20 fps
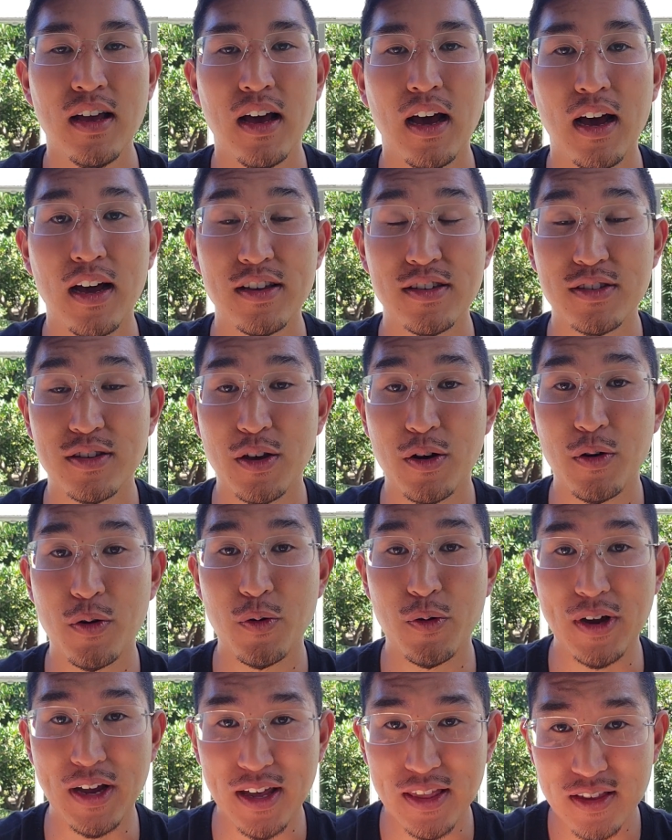Uh,
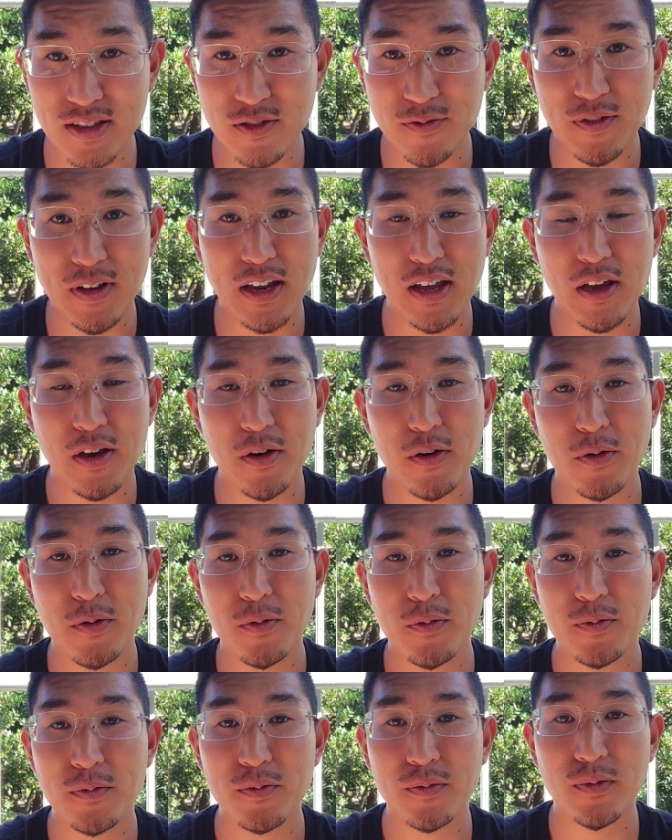so in this video,
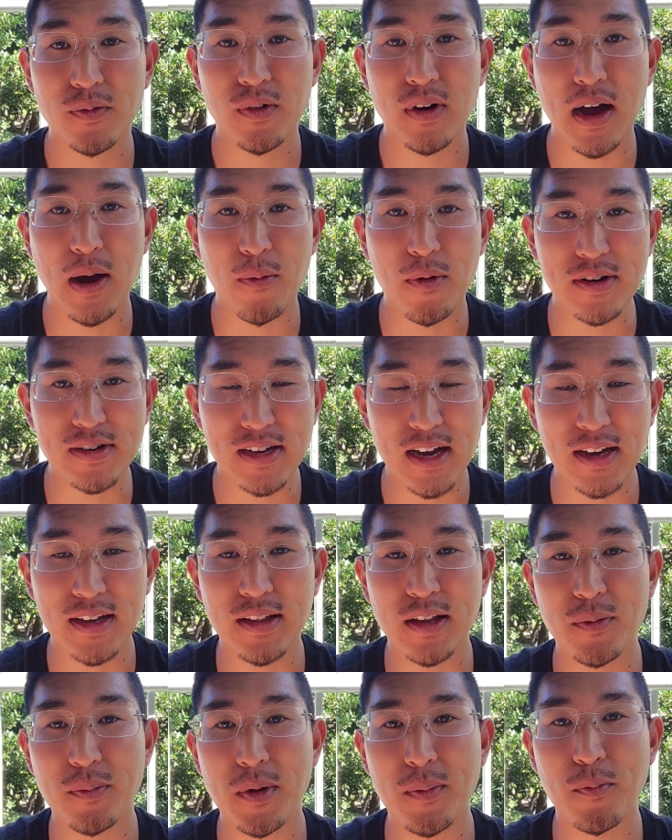I want to talk a
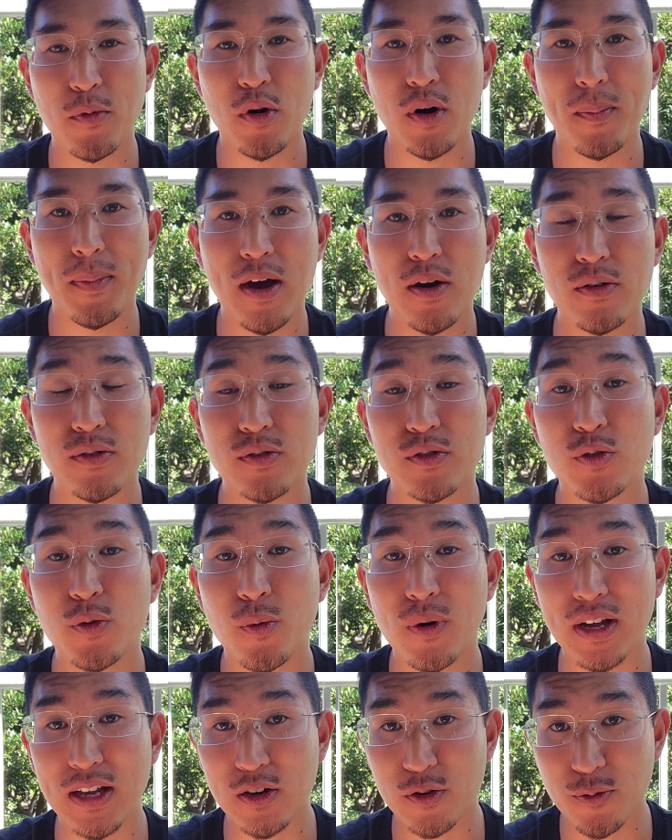little bit more about
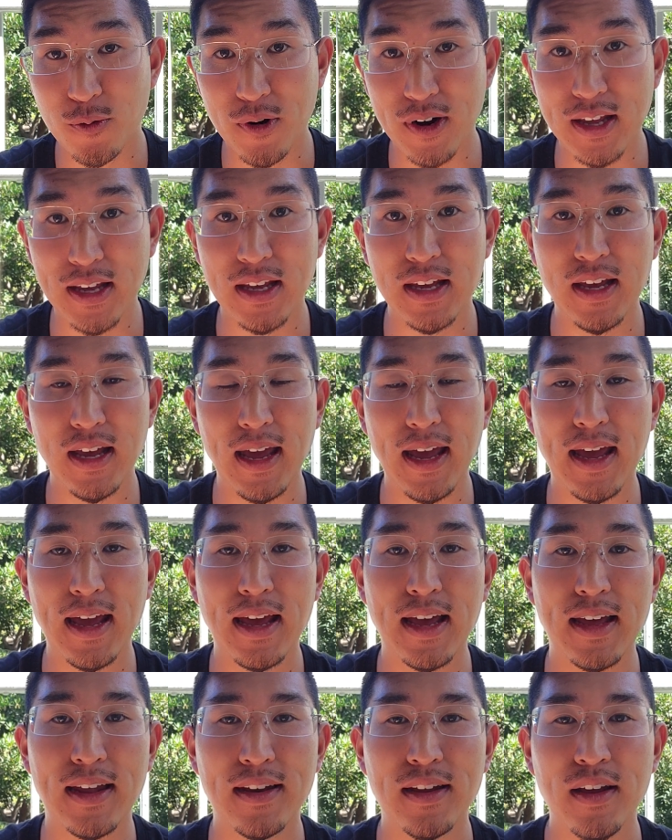2020
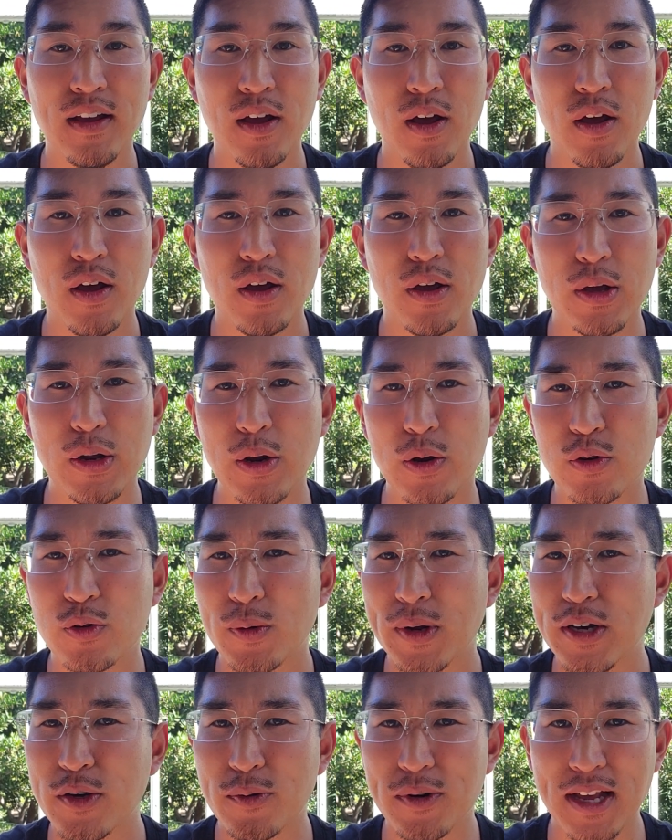and you know
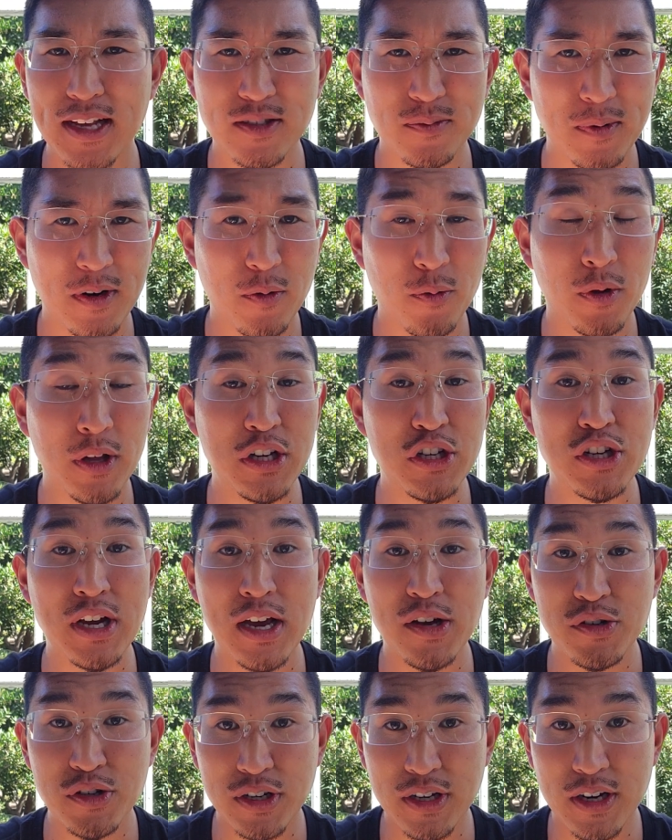2020 has been a really
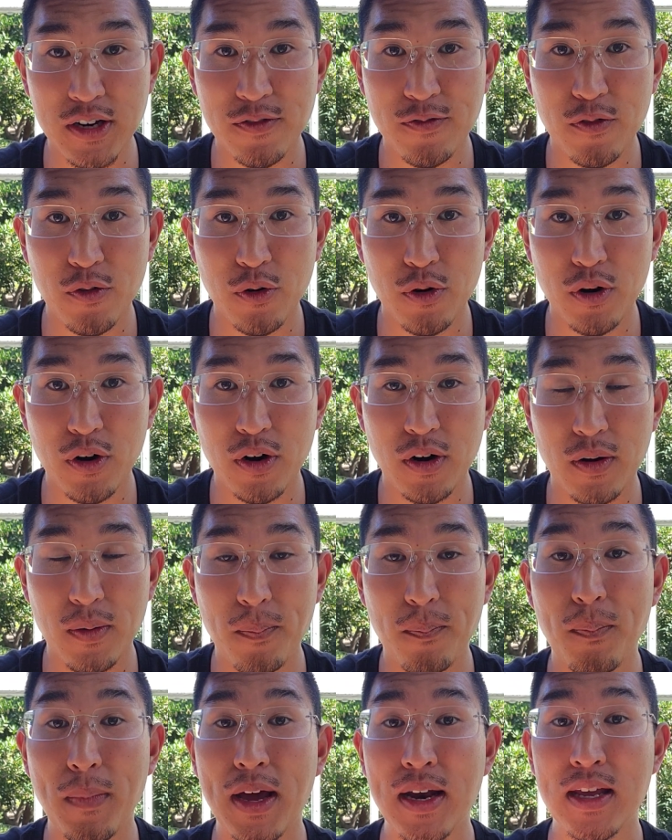challenging year for
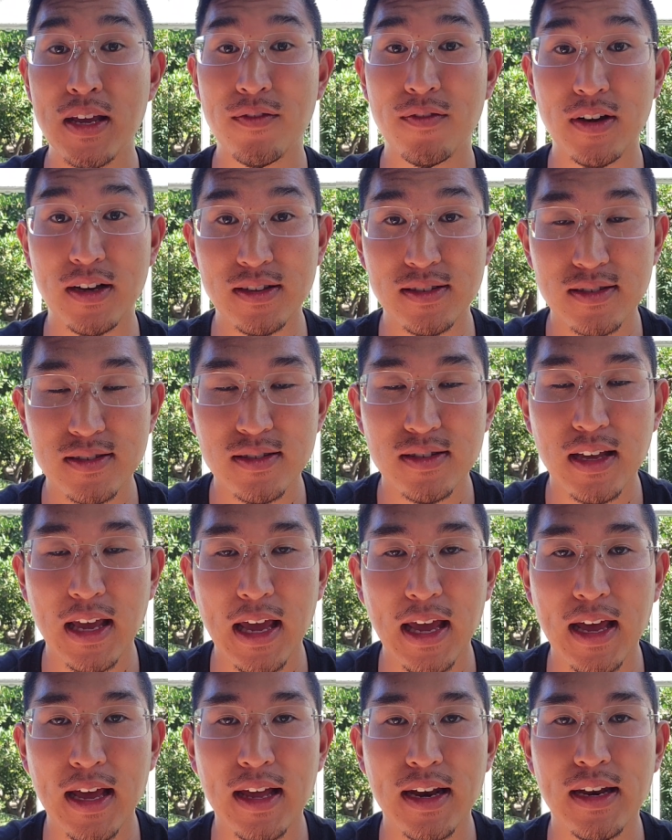many of us
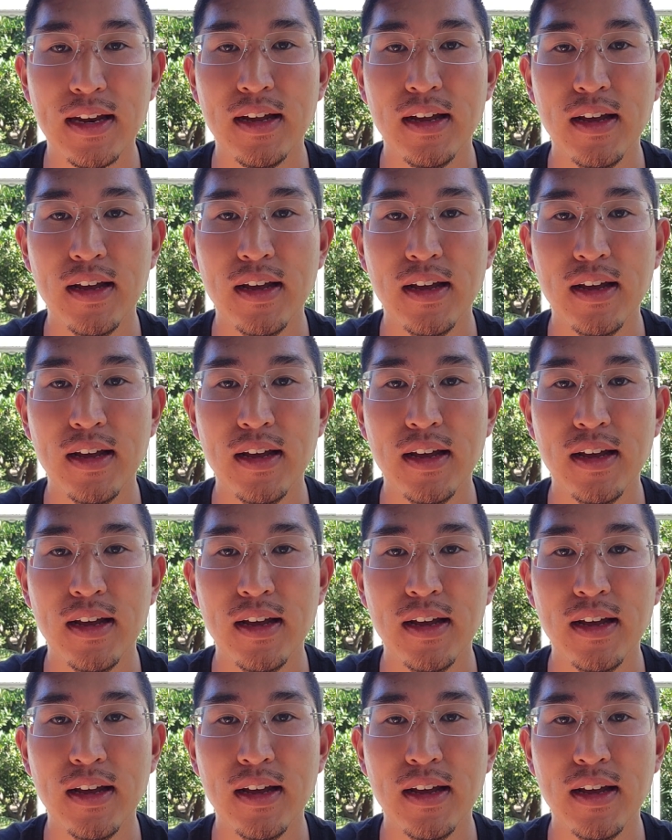and